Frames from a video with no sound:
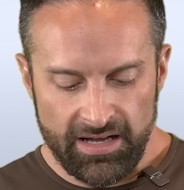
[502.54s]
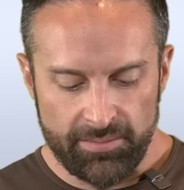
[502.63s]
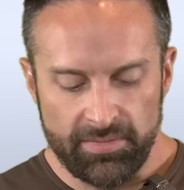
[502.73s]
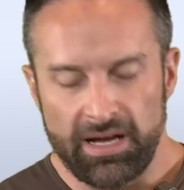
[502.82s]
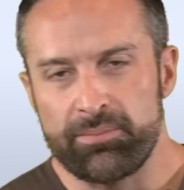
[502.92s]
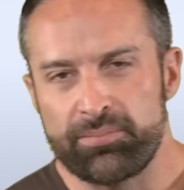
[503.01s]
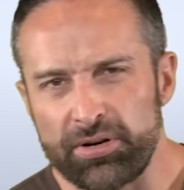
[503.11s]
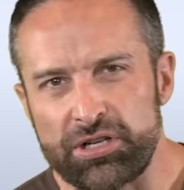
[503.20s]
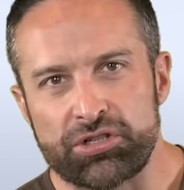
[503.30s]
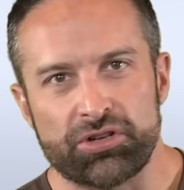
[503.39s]
Um, I'm
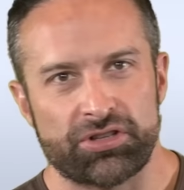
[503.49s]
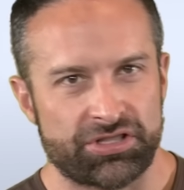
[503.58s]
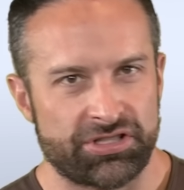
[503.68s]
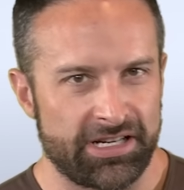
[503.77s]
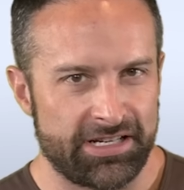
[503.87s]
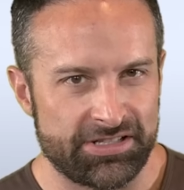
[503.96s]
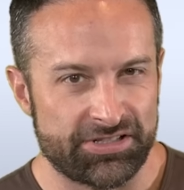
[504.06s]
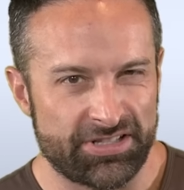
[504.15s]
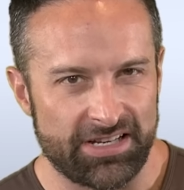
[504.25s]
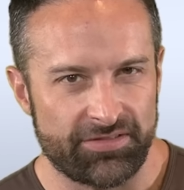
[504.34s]
pretty sure the study
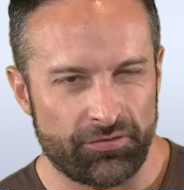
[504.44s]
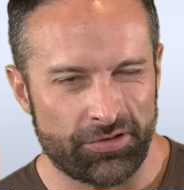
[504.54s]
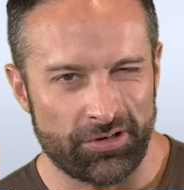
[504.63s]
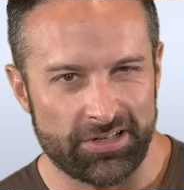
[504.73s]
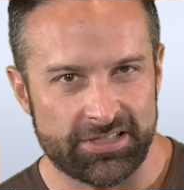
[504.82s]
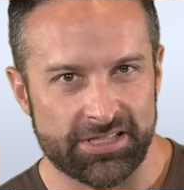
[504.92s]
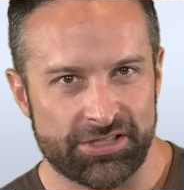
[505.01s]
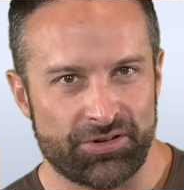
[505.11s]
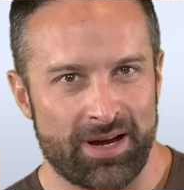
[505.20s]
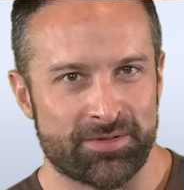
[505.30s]
didn't say 30 to
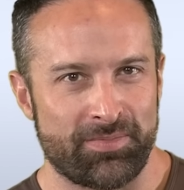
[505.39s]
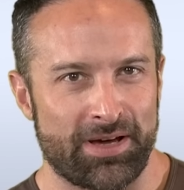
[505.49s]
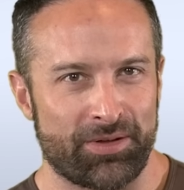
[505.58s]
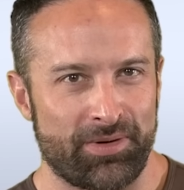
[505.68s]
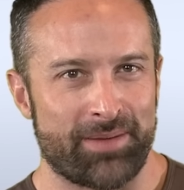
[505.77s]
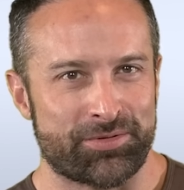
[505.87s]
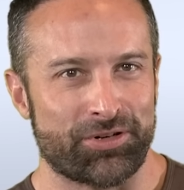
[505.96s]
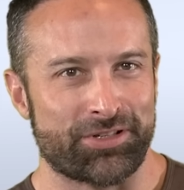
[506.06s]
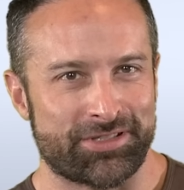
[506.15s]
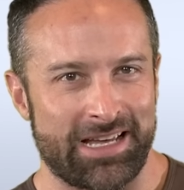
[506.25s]
60 grams, by the way. I'm
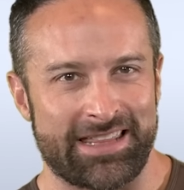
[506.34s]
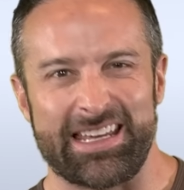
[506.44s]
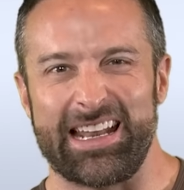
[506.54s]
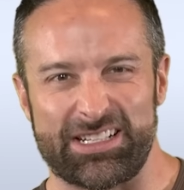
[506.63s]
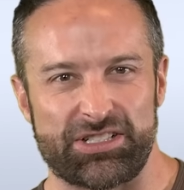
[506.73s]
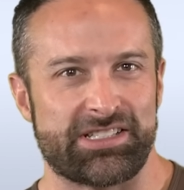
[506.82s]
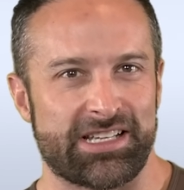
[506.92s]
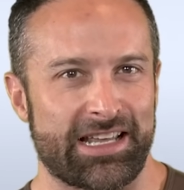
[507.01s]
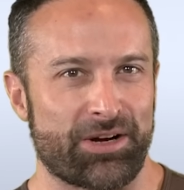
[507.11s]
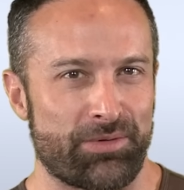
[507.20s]
sure it's, I think it actually
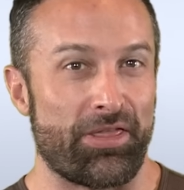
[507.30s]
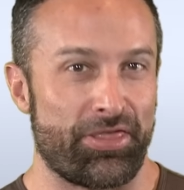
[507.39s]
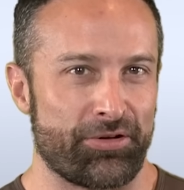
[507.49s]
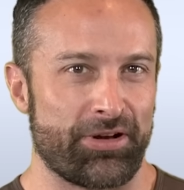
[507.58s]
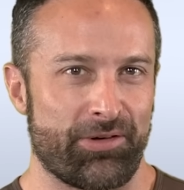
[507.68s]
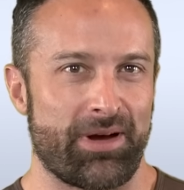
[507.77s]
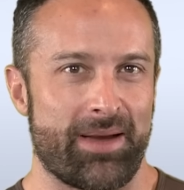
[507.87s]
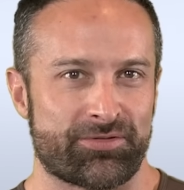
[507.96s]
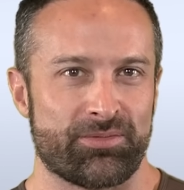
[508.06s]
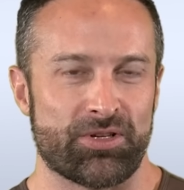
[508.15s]
said like around 30
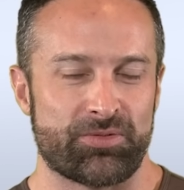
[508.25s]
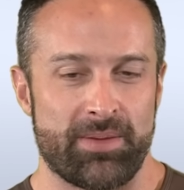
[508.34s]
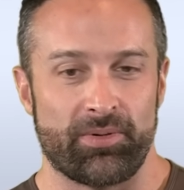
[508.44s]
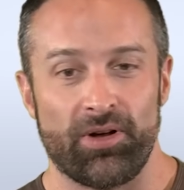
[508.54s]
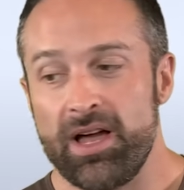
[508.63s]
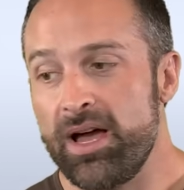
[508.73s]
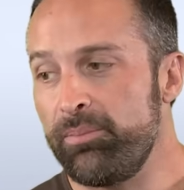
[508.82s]
grams for most people.